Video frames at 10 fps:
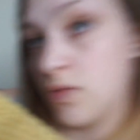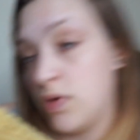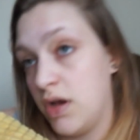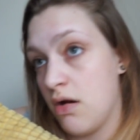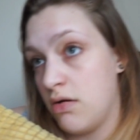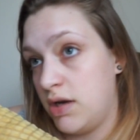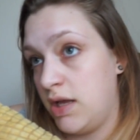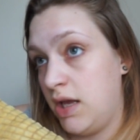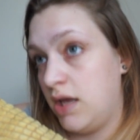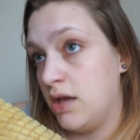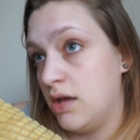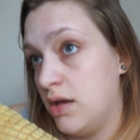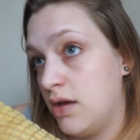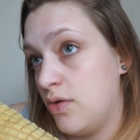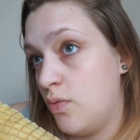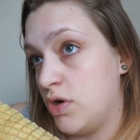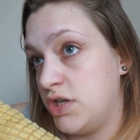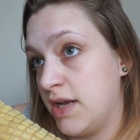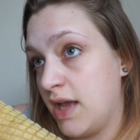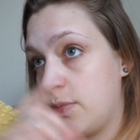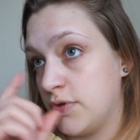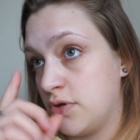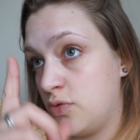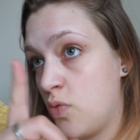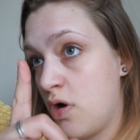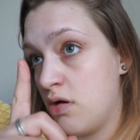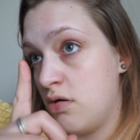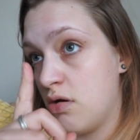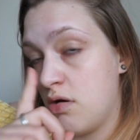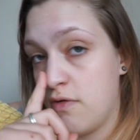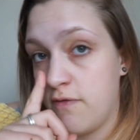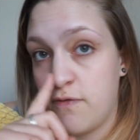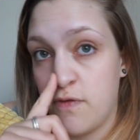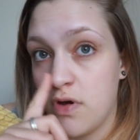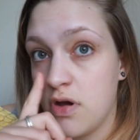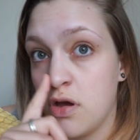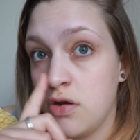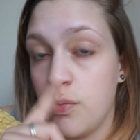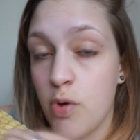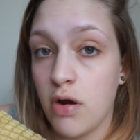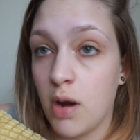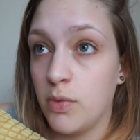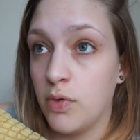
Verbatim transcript: We're currently watching episode 1 of a new program